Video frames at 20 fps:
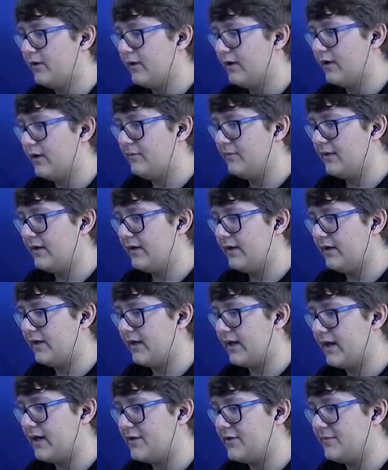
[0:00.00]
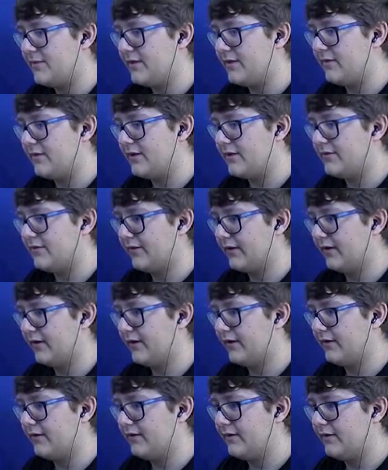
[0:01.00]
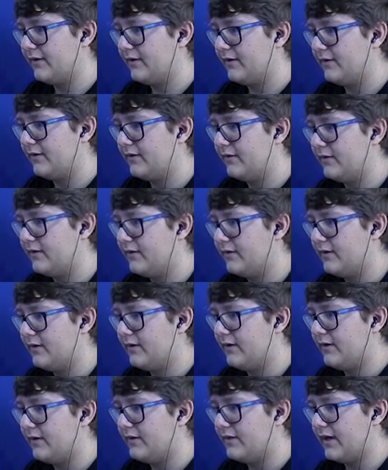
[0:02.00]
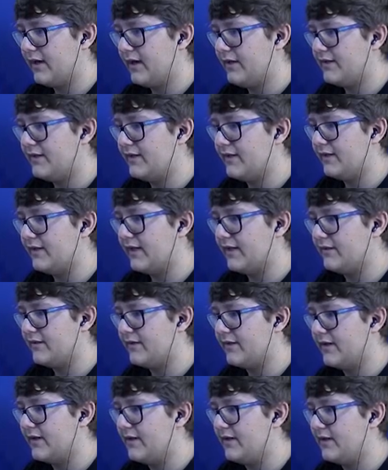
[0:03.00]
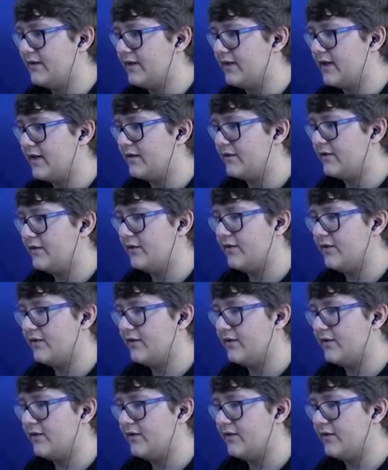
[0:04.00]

Anybody at Kashmir Restaurant? Dancing downstairs. You guys